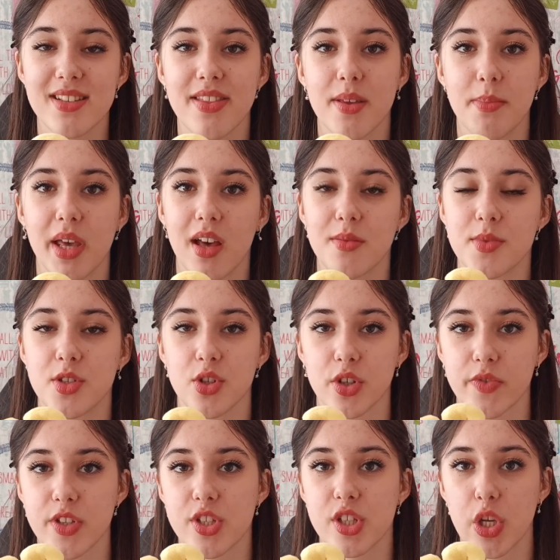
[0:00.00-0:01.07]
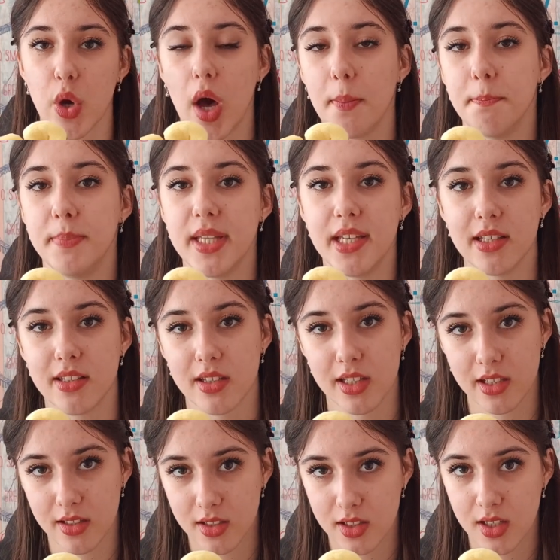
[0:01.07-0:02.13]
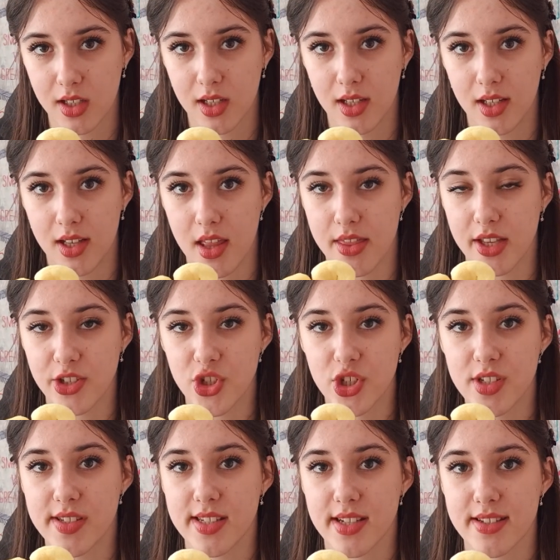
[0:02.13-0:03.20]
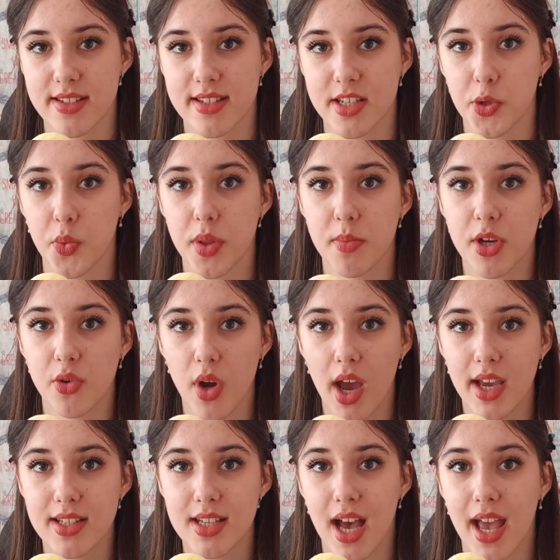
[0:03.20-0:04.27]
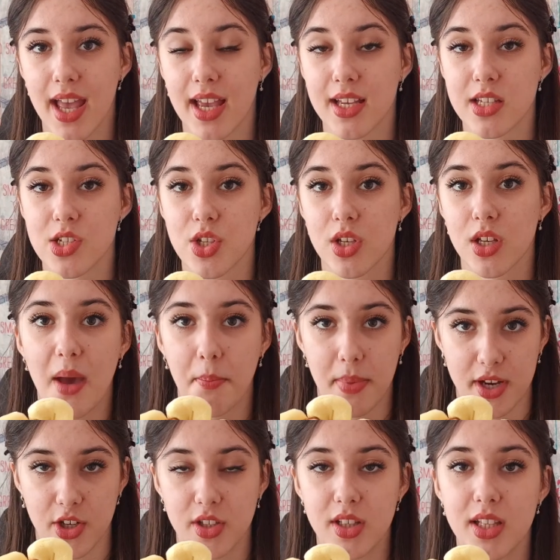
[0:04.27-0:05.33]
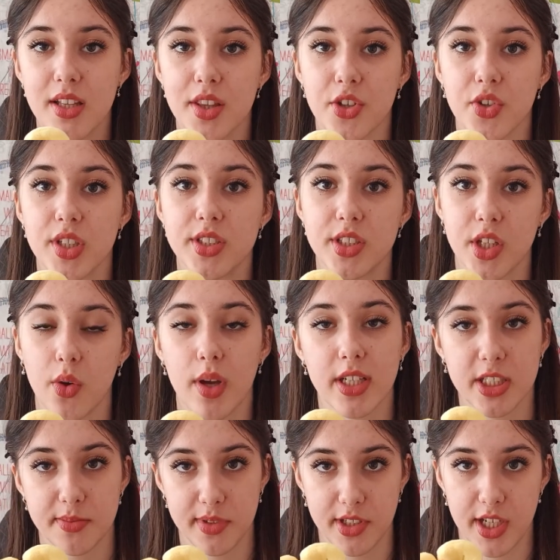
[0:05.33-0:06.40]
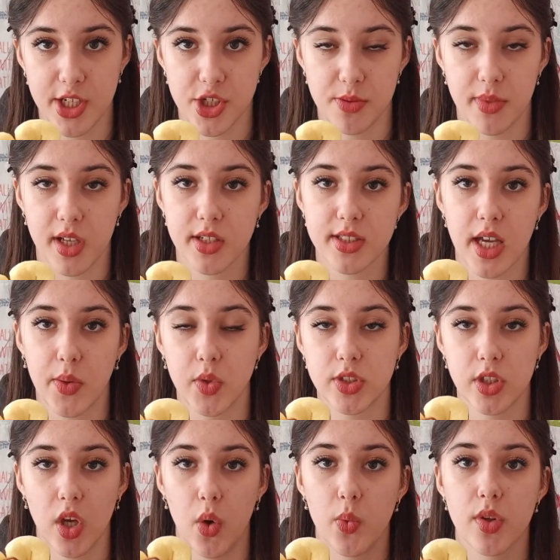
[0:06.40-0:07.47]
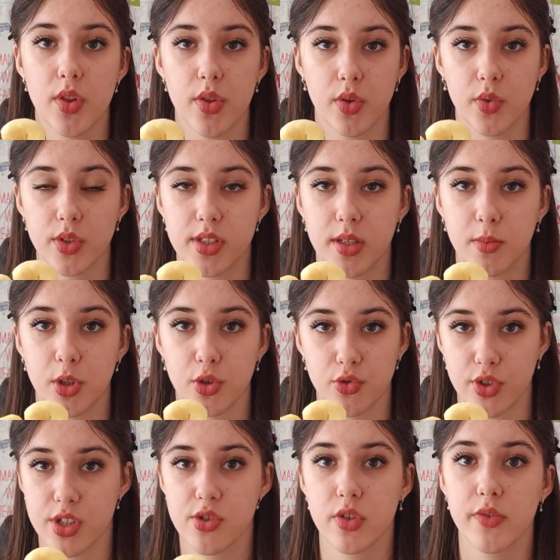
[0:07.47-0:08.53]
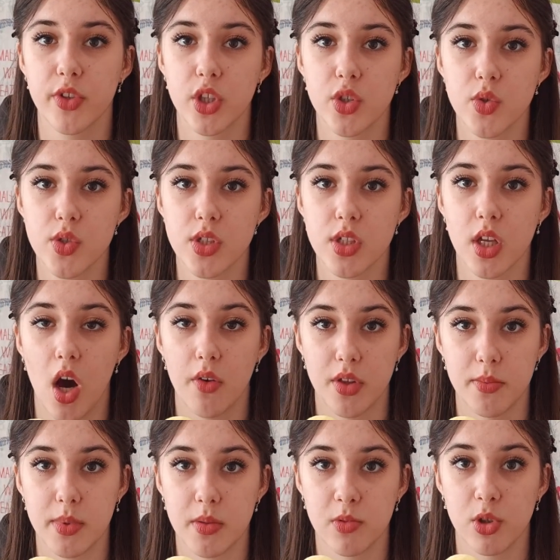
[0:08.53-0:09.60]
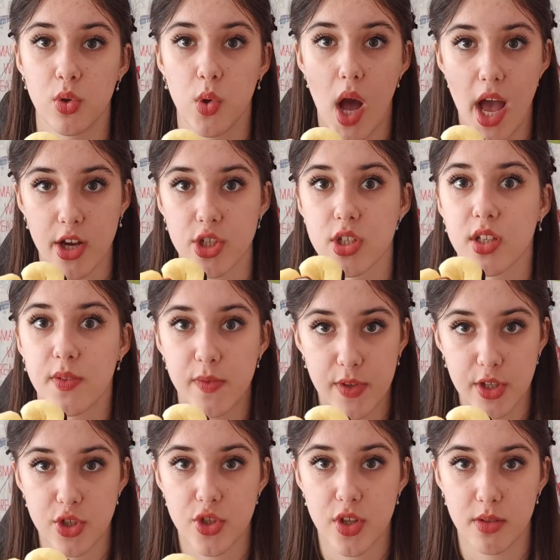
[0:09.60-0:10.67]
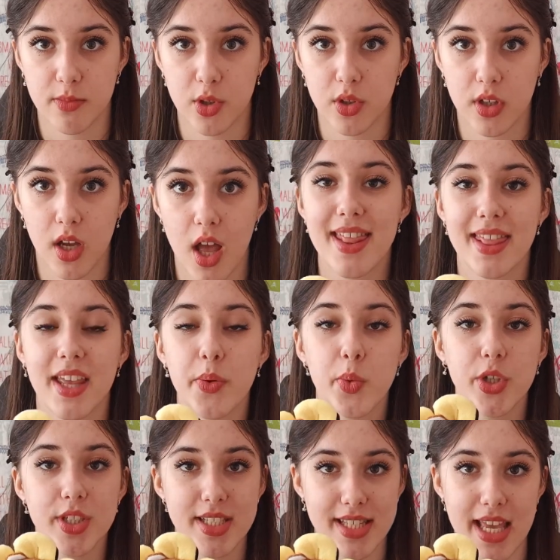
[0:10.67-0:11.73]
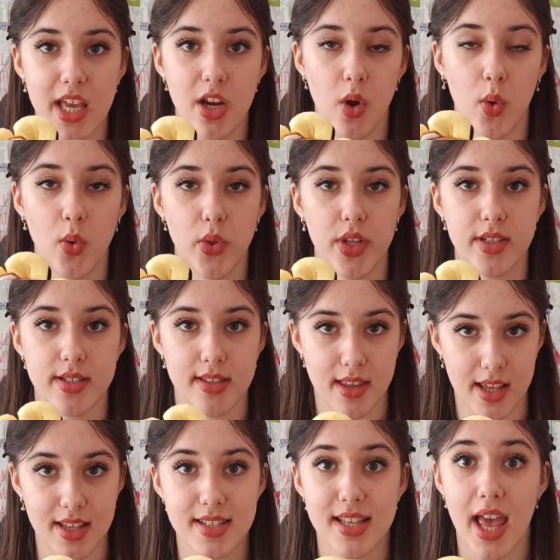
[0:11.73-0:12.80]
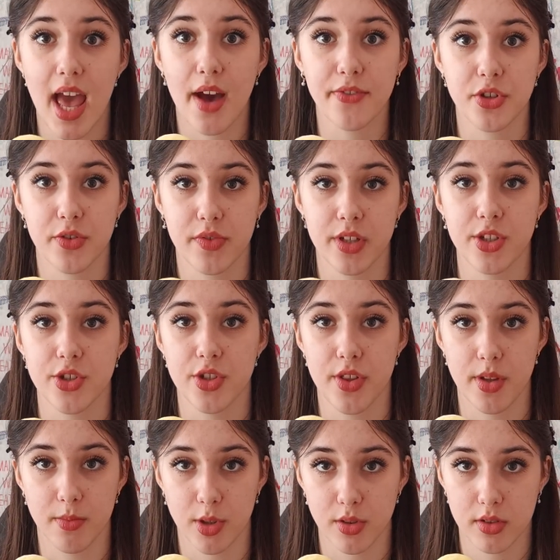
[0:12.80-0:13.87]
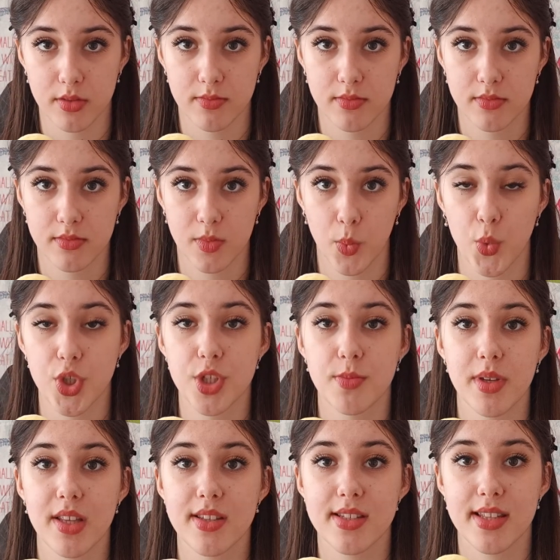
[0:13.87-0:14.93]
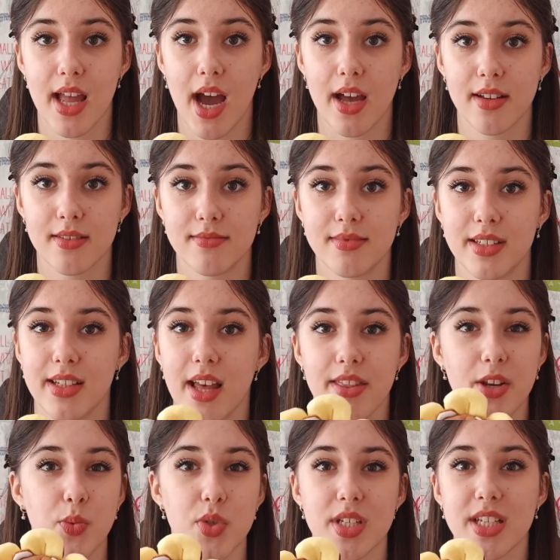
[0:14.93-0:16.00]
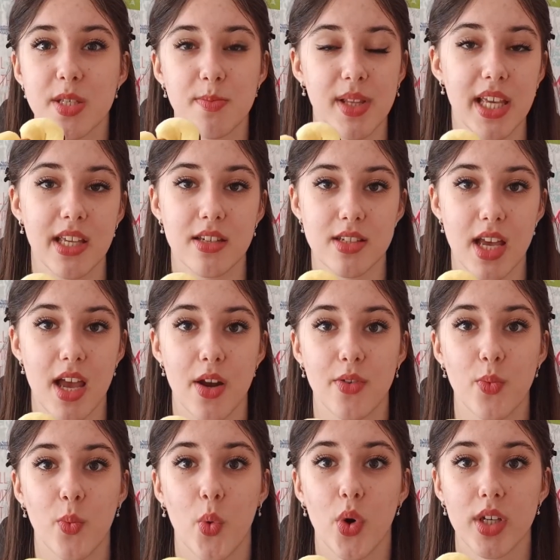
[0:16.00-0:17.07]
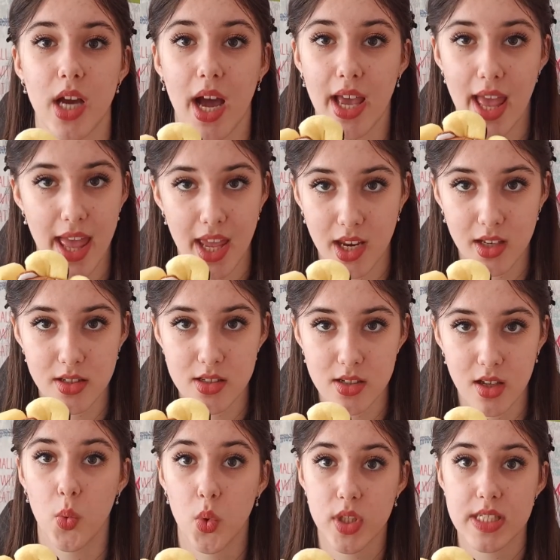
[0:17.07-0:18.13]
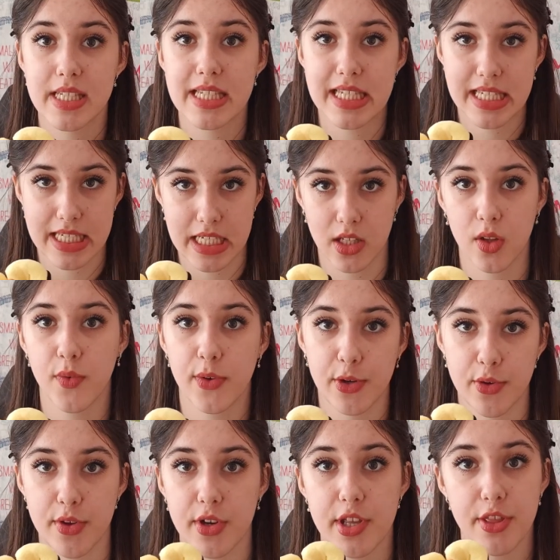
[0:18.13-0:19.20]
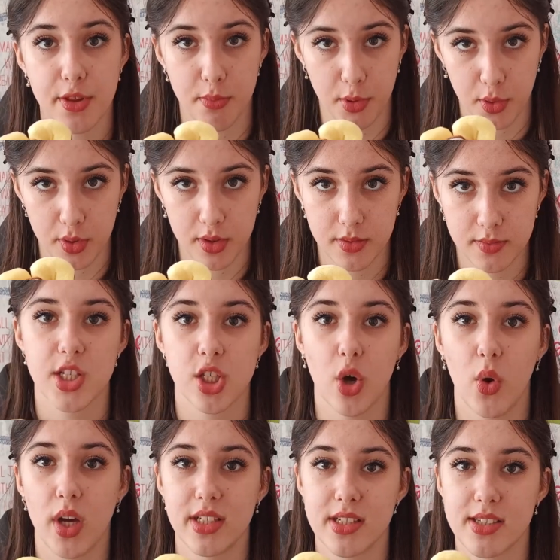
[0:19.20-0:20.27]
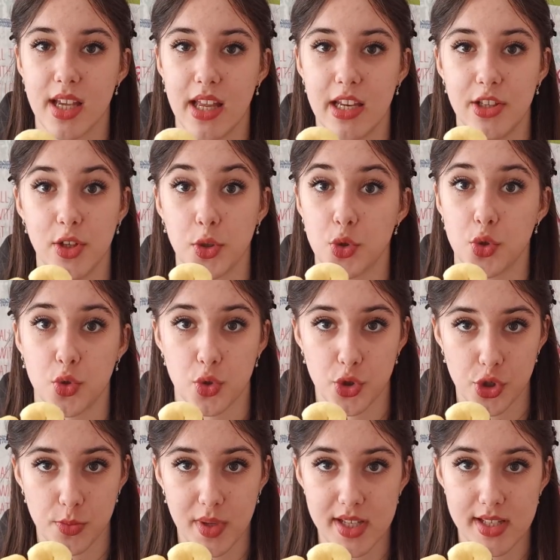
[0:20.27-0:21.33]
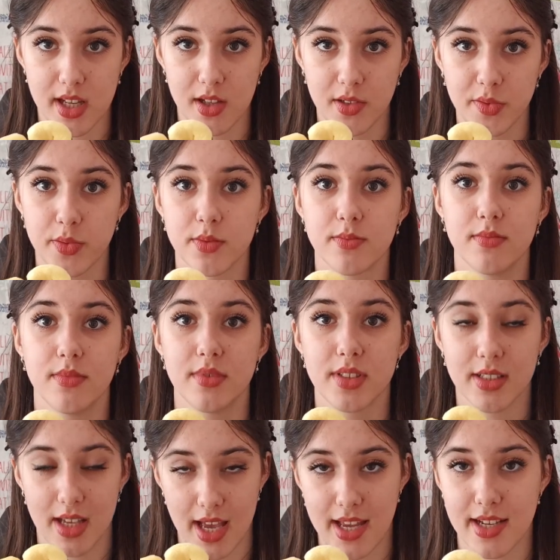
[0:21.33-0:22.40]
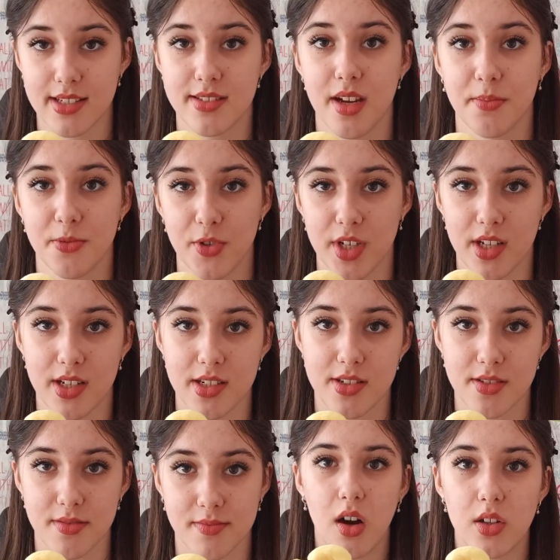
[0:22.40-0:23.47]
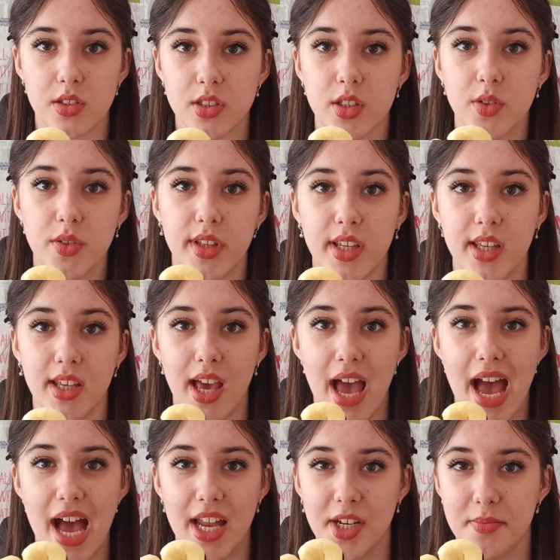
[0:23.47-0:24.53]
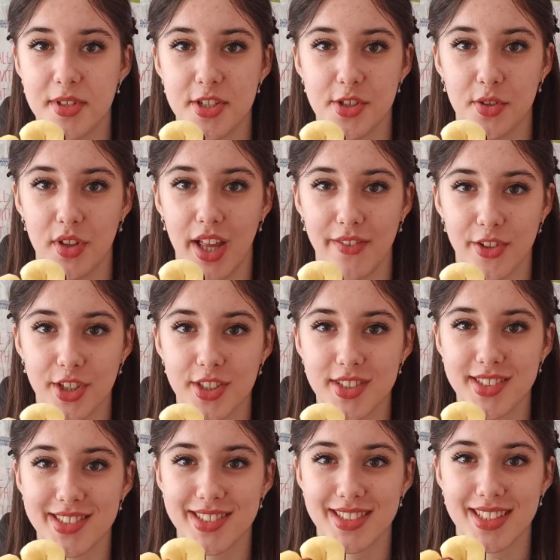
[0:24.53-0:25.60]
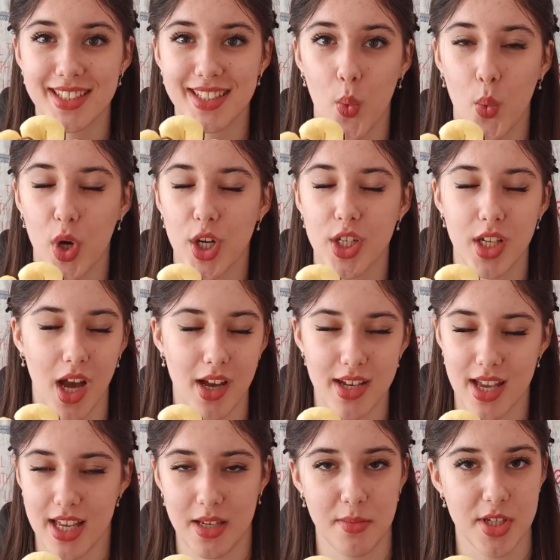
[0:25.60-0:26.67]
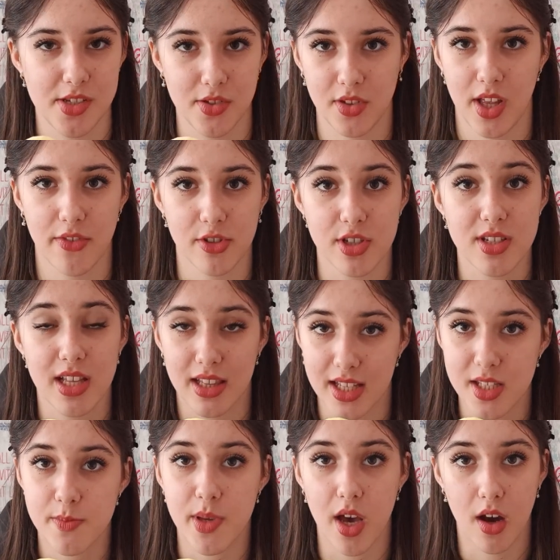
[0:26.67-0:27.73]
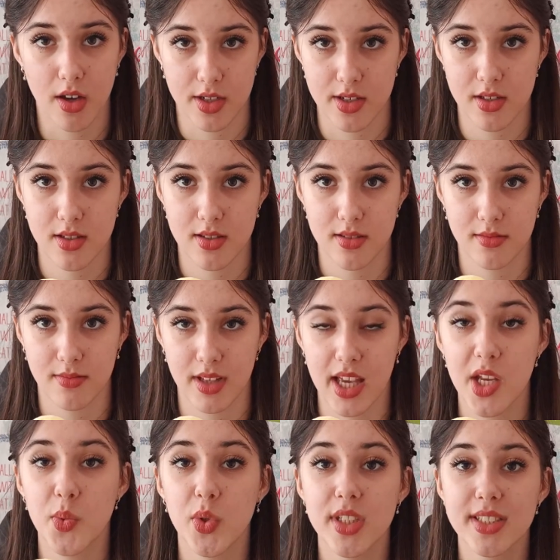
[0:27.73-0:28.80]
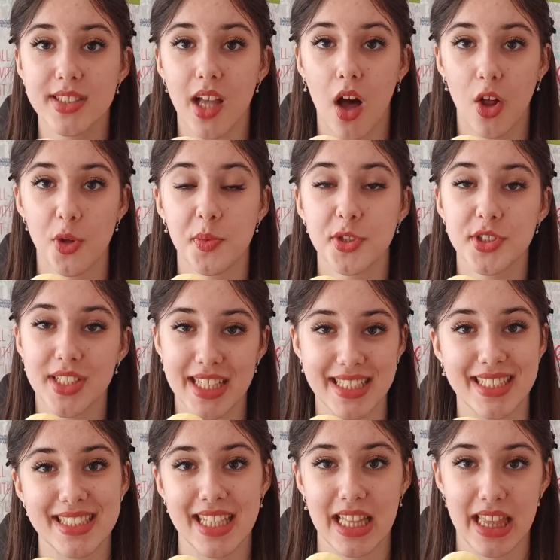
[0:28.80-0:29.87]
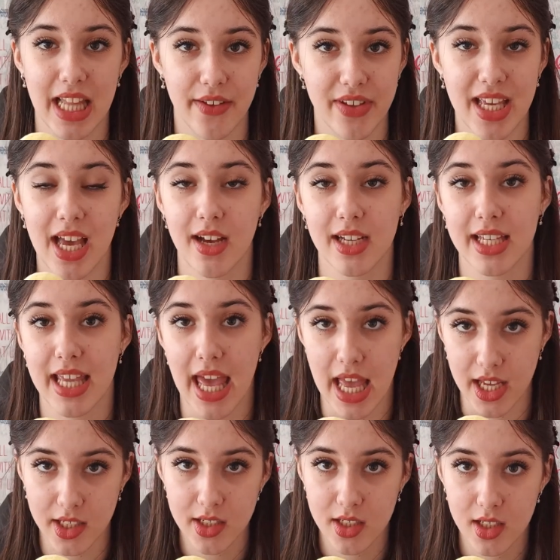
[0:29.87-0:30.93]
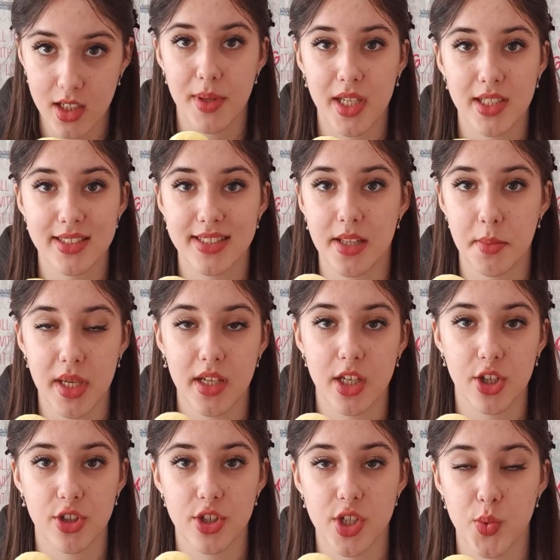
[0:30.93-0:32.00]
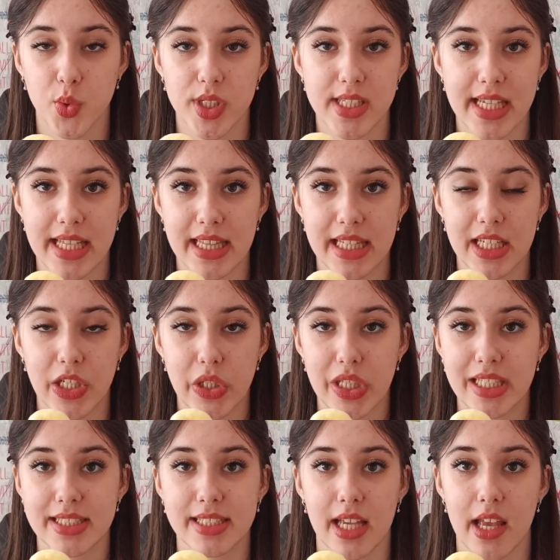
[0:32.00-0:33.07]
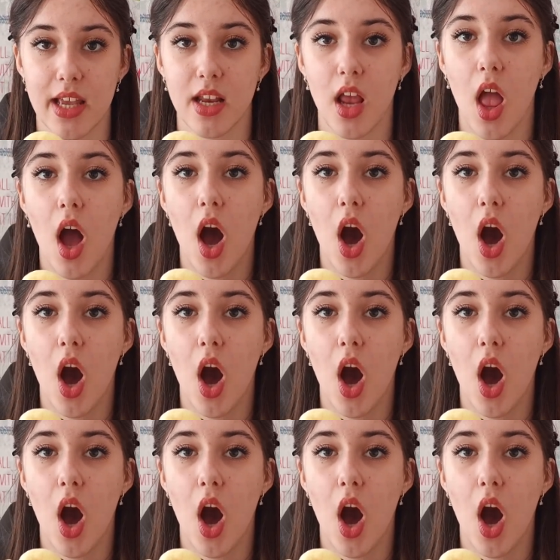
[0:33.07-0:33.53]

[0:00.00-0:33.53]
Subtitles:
did they become servants so obediently? That just doesn't sit with me right, and apparently there is no explanation, because I was going through some Goodreads reviews of the people who actually finished the book, and they were saying all these things after finishing the book, which means that nothing was explained, and what I hated was still further in the book. So I decided not to torture myself, and I stopped reading it. Also, the enemies to lovers were not enemies to lovers, let's be honest. It was almost insta-lovey again, because the main character was literally saying,